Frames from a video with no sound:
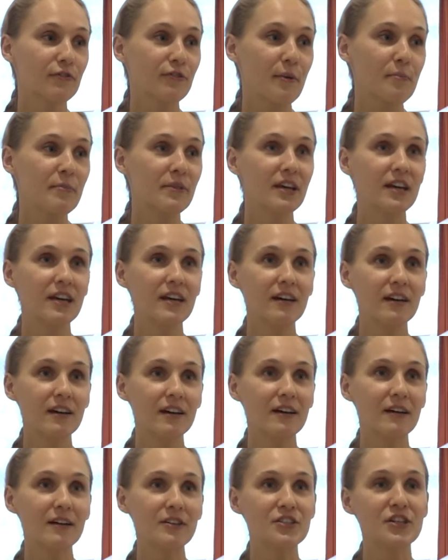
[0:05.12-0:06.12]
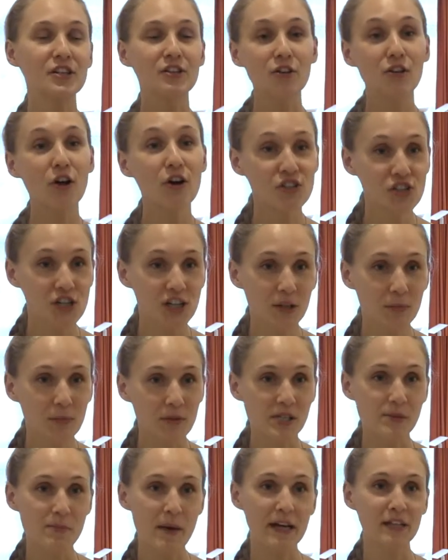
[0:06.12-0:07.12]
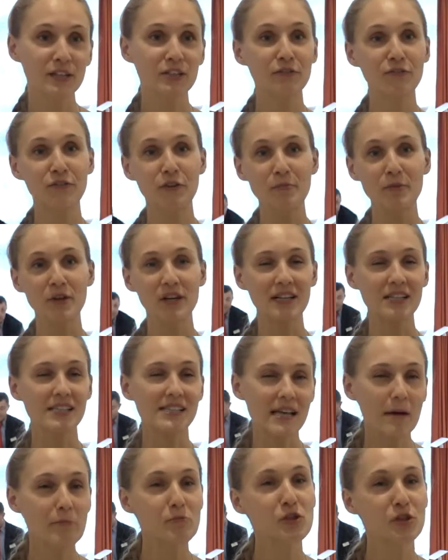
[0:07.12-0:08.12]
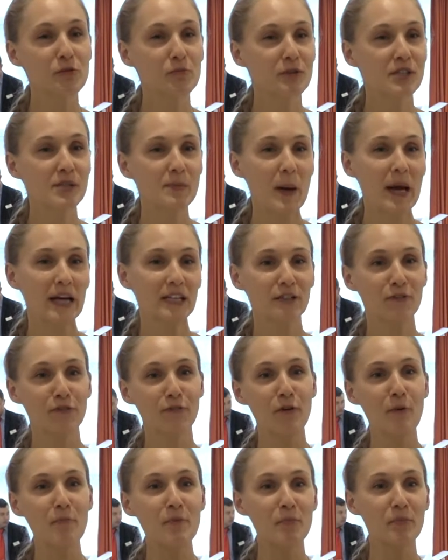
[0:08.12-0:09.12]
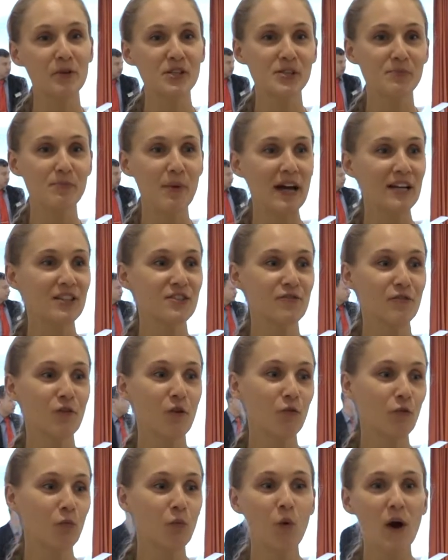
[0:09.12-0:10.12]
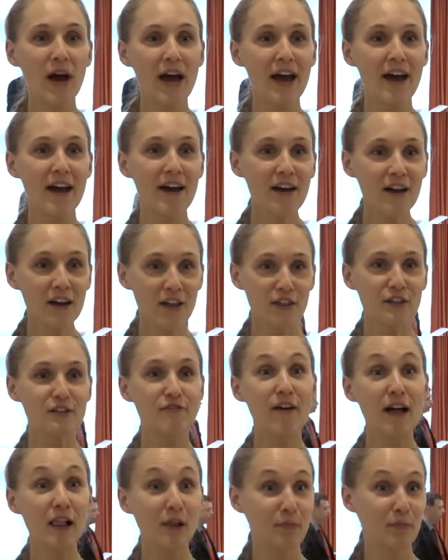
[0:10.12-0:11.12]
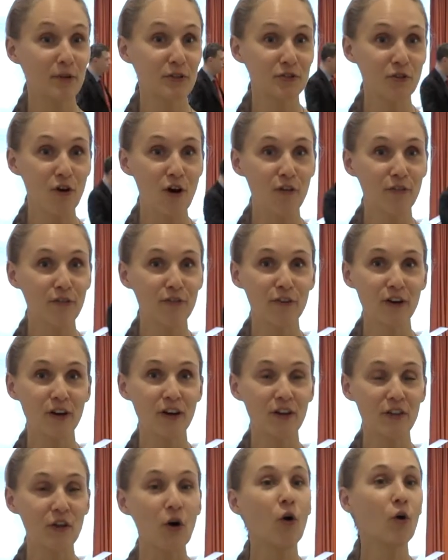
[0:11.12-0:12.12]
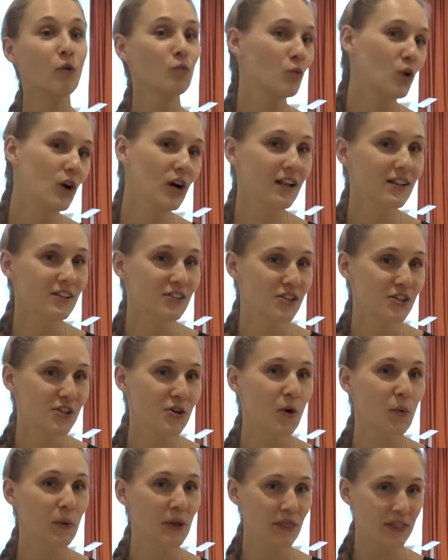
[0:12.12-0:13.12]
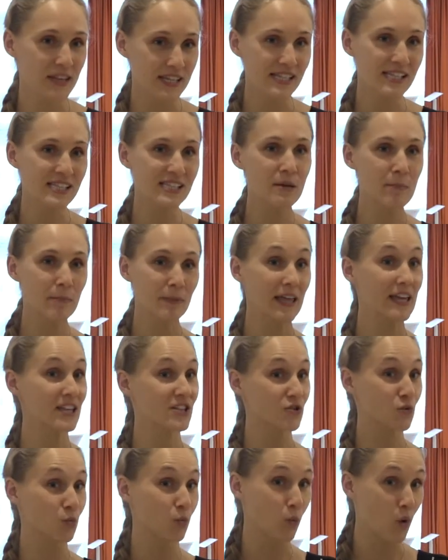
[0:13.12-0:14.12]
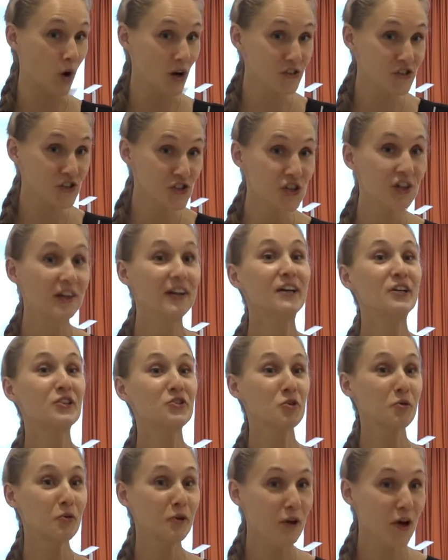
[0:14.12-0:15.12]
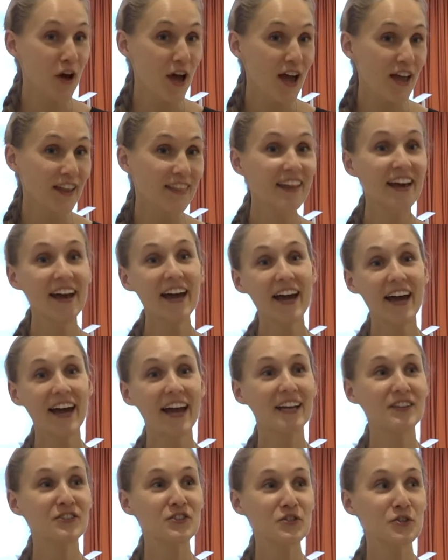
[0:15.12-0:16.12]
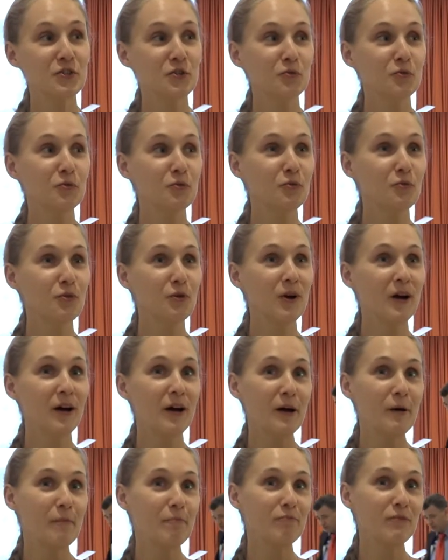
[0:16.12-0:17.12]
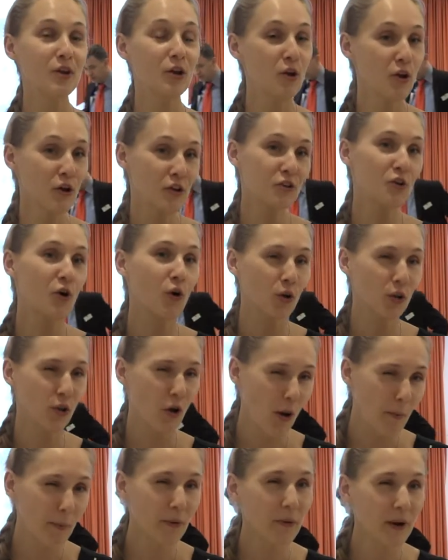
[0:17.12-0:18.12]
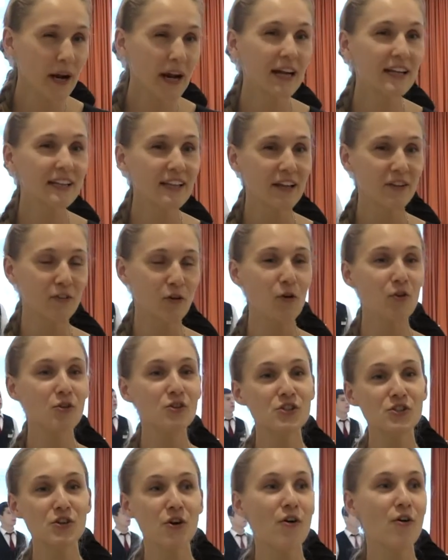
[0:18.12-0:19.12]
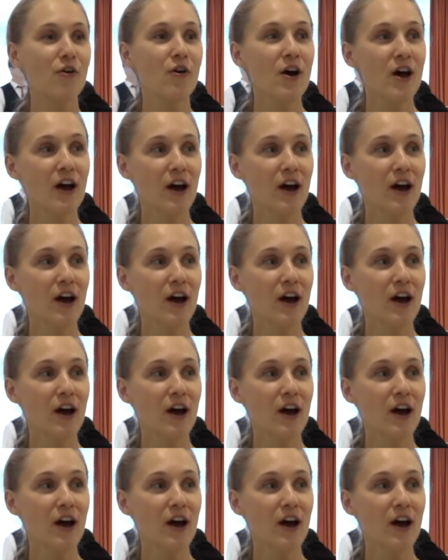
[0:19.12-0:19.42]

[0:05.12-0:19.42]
from the technological perspective, from the consumption perspective, from the perspective of where the development of the whole world is going, this is the place to watch, to learn, and to learn, collaborate, and also